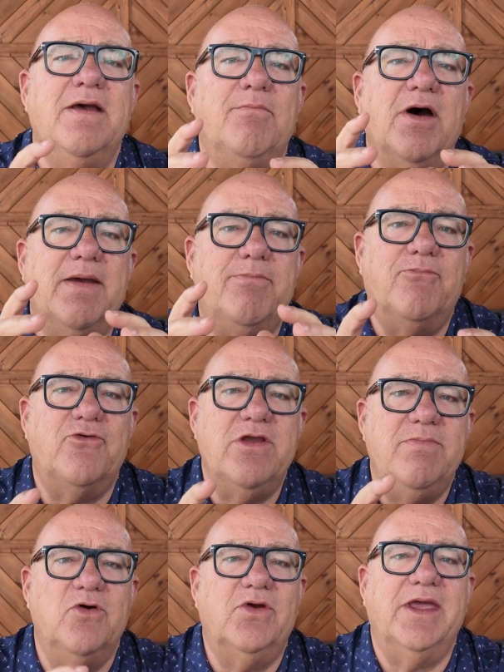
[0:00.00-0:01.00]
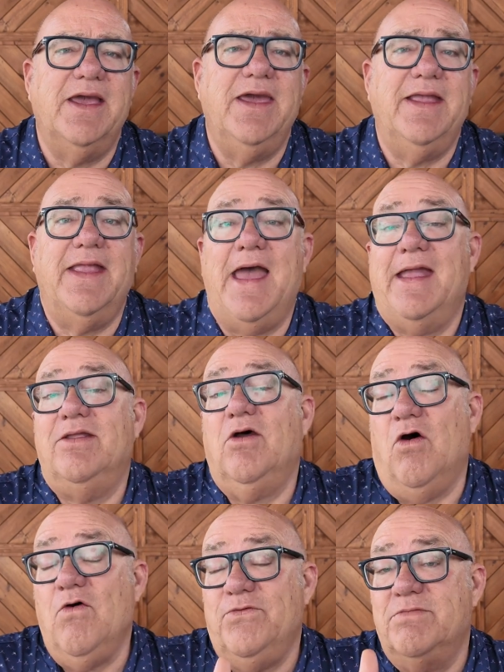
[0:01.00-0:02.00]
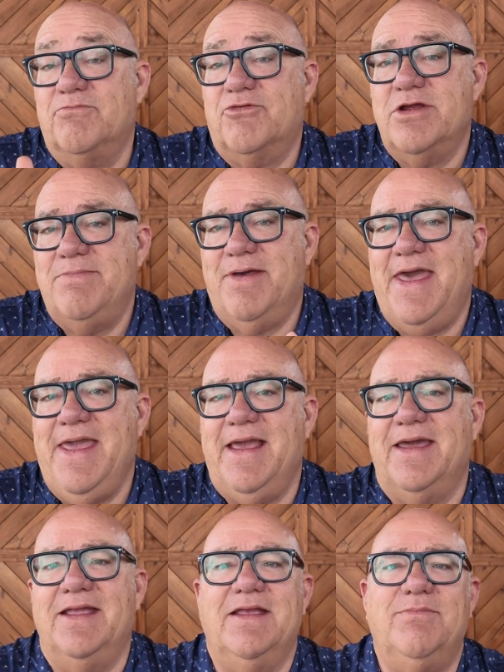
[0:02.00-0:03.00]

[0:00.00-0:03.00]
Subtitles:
By pre-booking it and often prepaying it,